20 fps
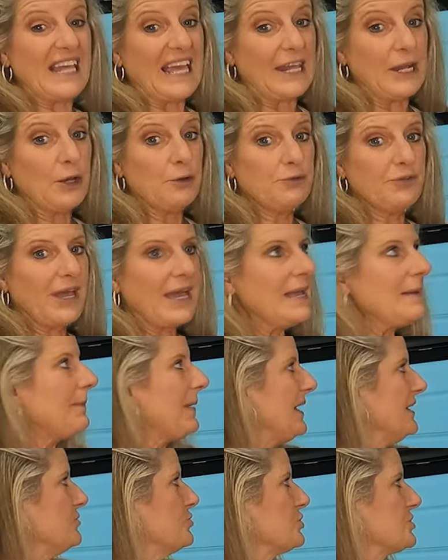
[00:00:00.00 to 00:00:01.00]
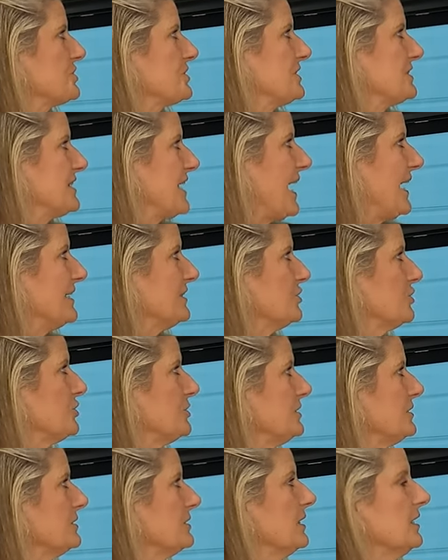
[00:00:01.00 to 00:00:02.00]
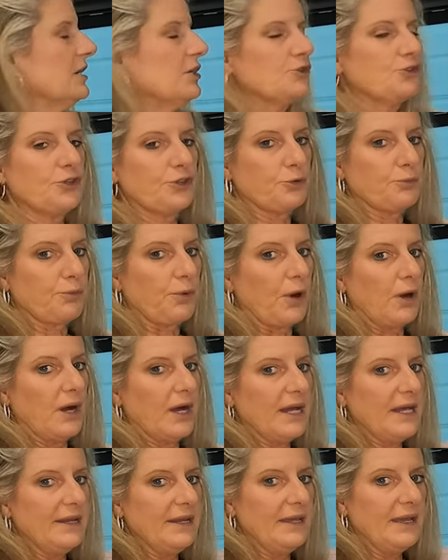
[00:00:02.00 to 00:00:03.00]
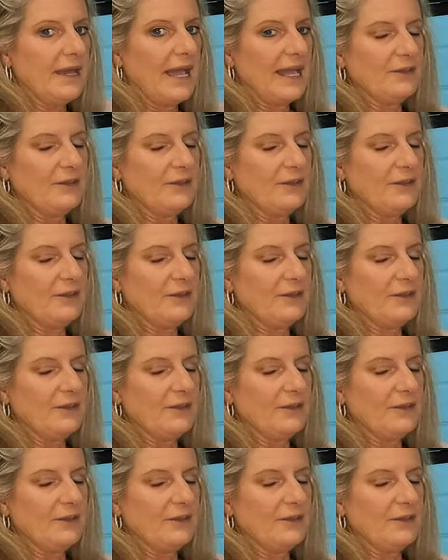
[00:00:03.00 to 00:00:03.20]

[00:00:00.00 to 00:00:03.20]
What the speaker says: nano tape and just attached it to the rod